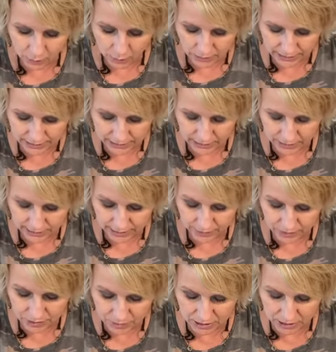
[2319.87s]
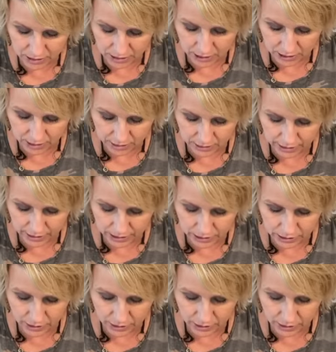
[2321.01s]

we'll let the leaves be the color here.